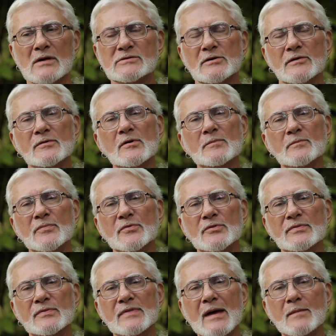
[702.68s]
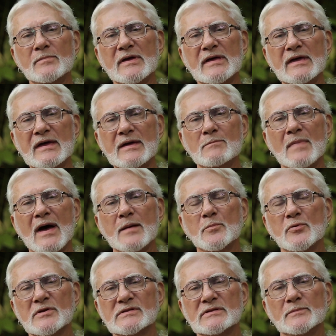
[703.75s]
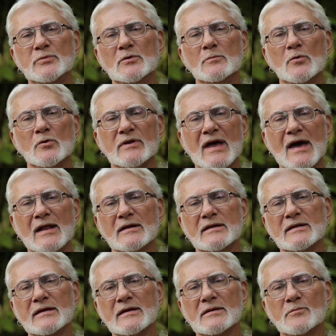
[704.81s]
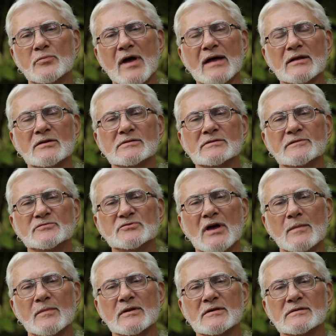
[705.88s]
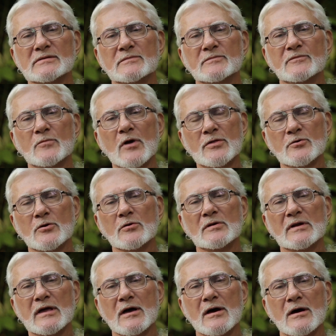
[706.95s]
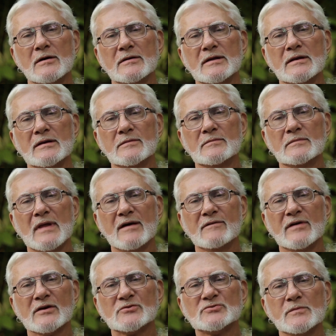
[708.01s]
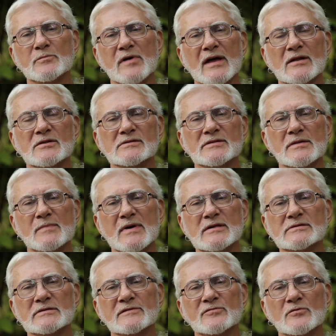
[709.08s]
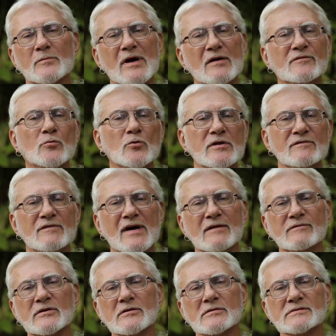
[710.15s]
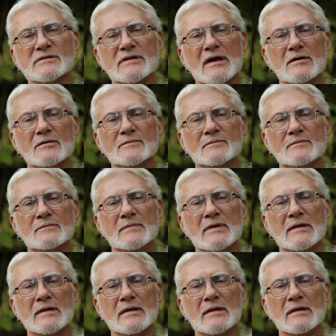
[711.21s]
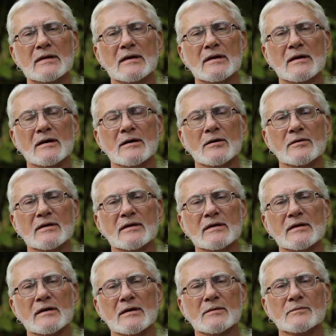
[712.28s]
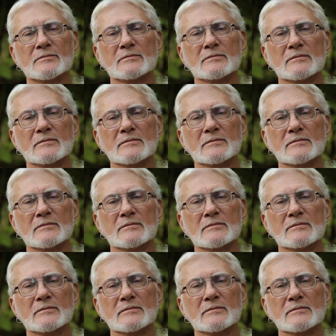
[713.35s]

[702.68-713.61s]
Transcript: So that became my principal modality and practice of shamanism rather early on, and I've actually practiced the Mesa for about 45 years now on a